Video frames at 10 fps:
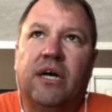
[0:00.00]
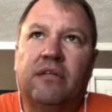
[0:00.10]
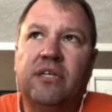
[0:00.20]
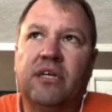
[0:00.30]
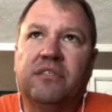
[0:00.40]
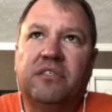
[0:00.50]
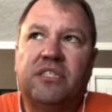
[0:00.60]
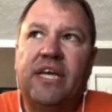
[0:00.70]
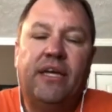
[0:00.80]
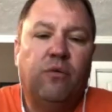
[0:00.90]
i'll tell the
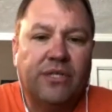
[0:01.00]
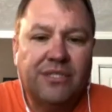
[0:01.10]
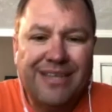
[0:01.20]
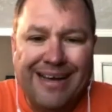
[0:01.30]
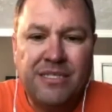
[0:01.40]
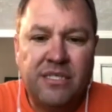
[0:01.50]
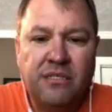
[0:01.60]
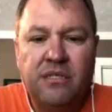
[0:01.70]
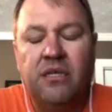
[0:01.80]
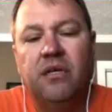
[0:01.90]
state wisconsin
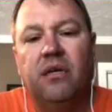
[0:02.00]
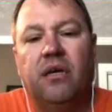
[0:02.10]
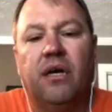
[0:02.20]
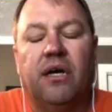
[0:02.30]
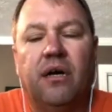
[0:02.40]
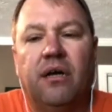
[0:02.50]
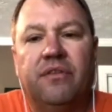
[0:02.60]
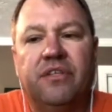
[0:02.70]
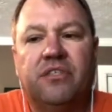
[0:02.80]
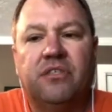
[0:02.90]
uh,
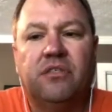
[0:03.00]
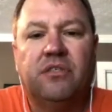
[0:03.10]
this is